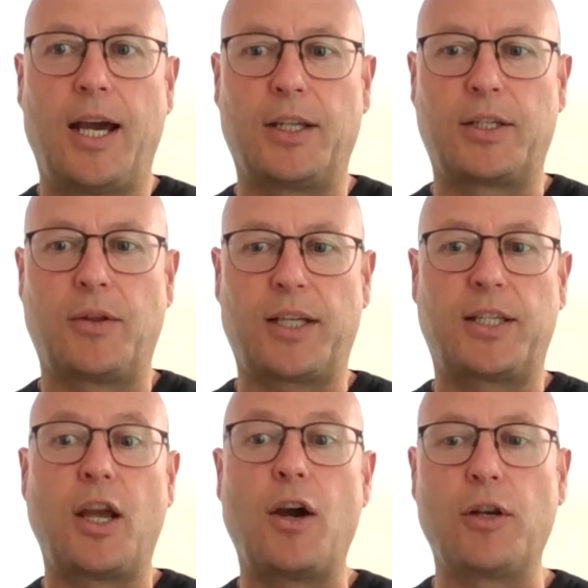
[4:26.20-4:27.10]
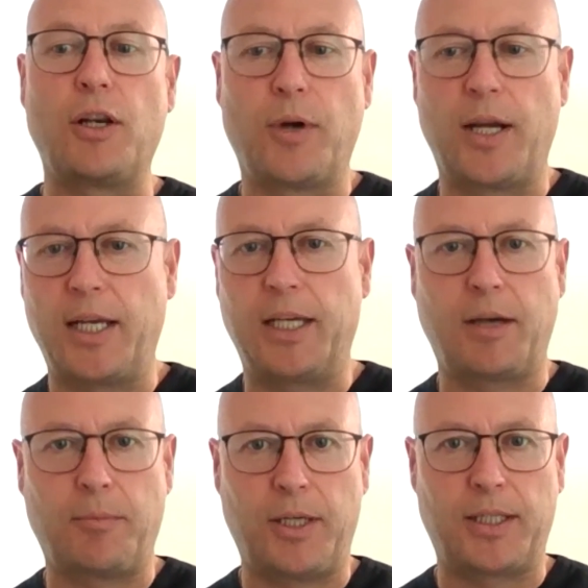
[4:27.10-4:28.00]
And so that's the only way any
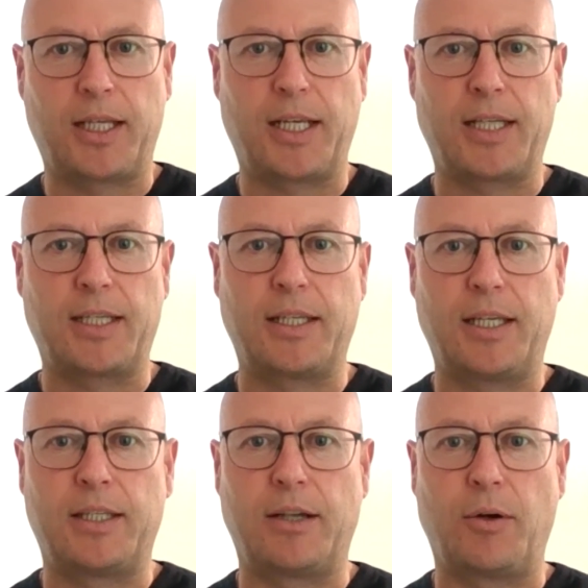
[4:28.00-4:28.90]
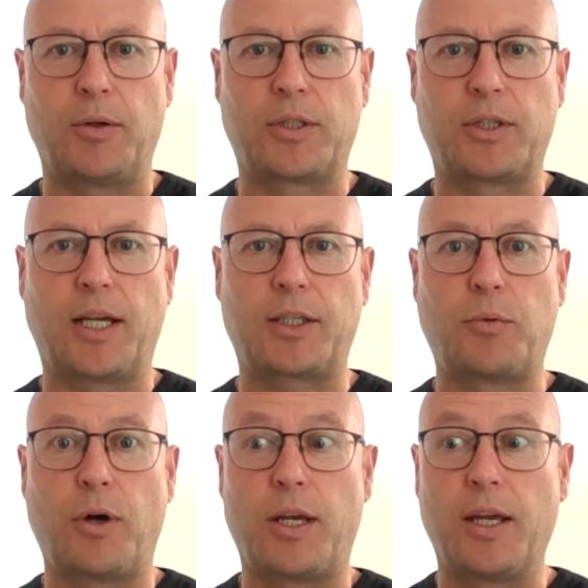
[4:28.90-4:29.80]
company is going to get to net zero. And so that's
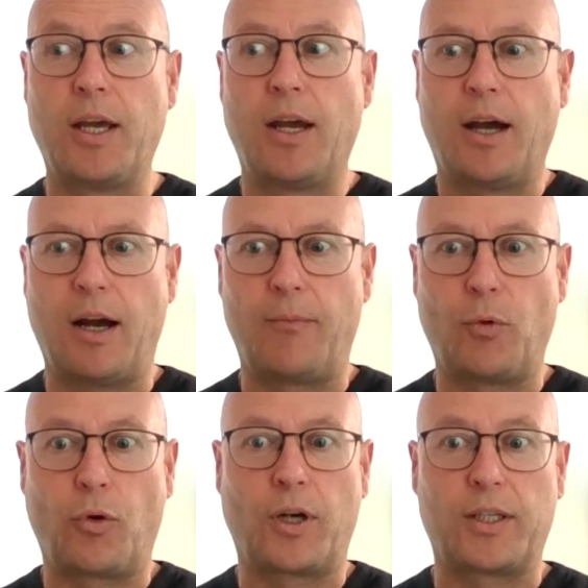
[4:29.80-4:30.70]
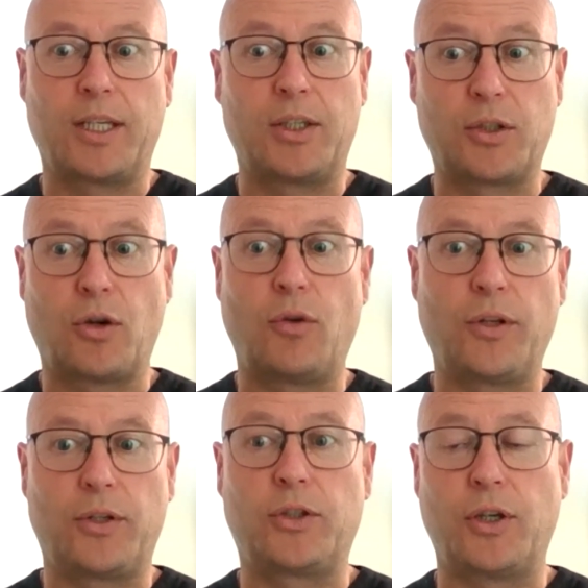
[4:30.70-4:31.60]
why organizations on
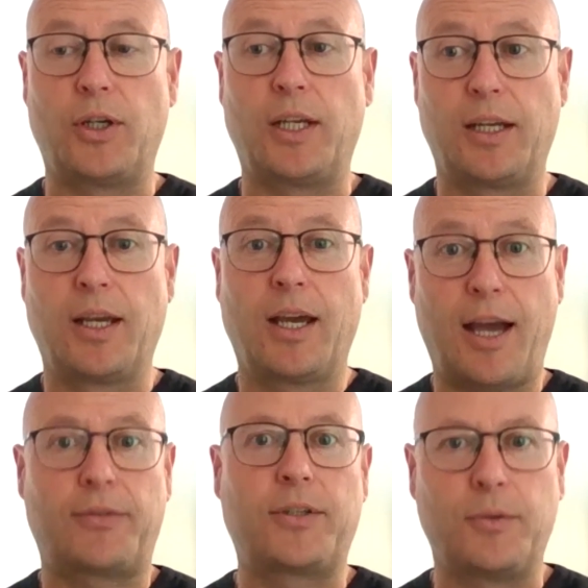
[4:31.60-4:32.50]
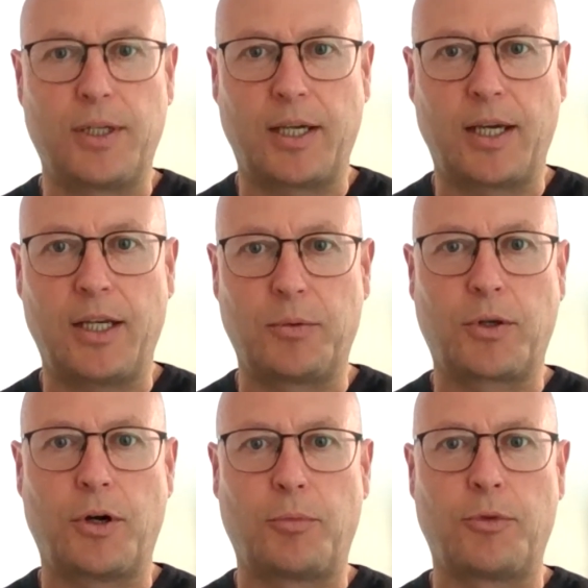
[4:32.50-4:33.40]
this journey have to engage with
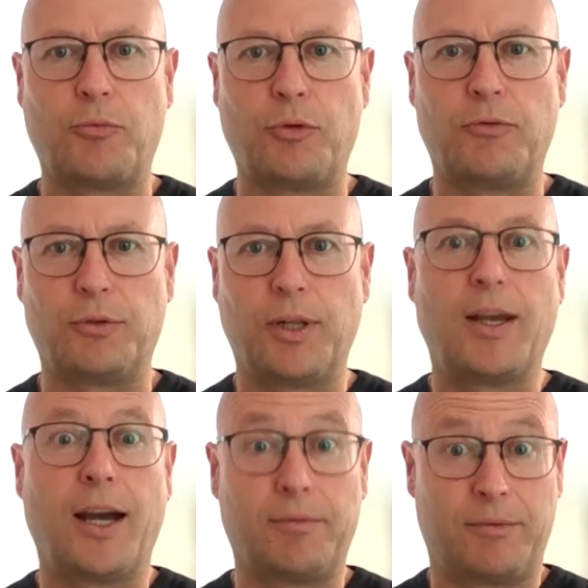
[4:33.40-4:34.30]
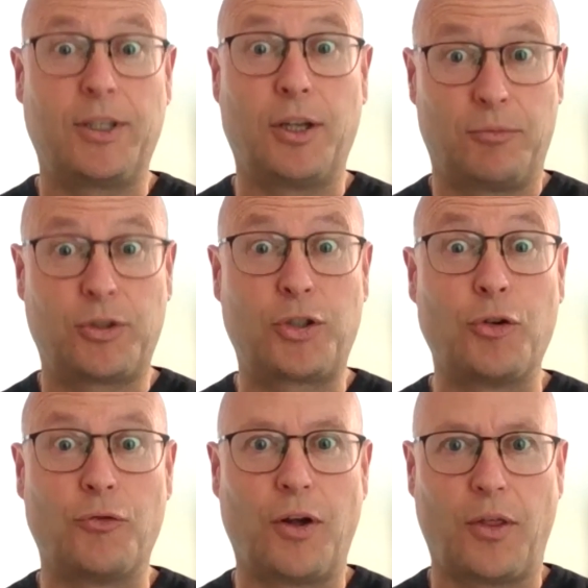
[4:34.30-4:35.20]
carbon removal, and
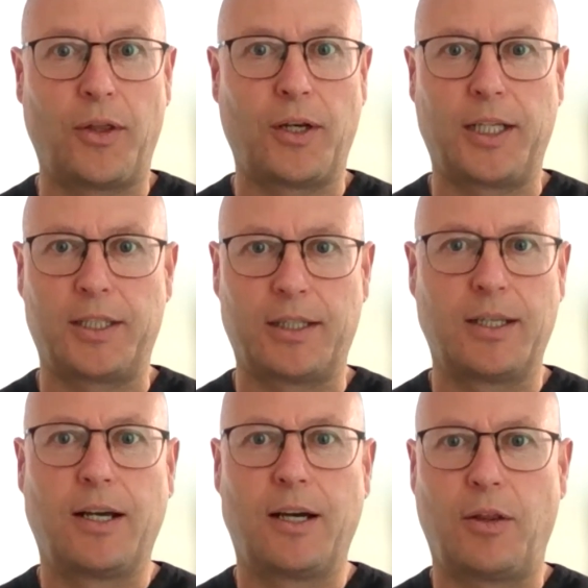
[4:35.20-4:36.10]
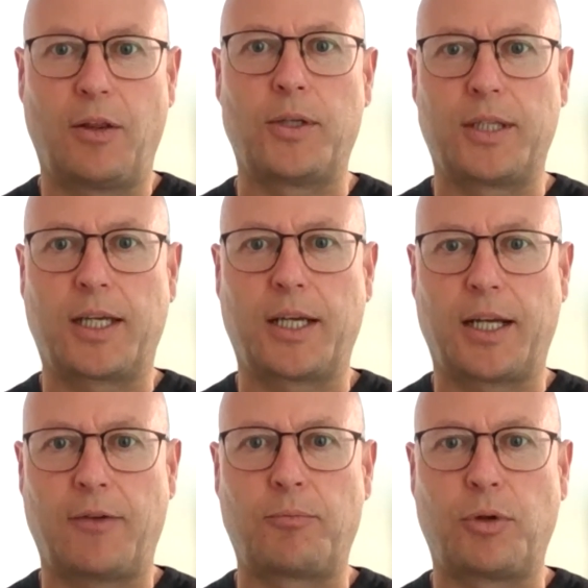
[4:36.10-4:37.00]
sooner rather than later. Otherwise, they're going to have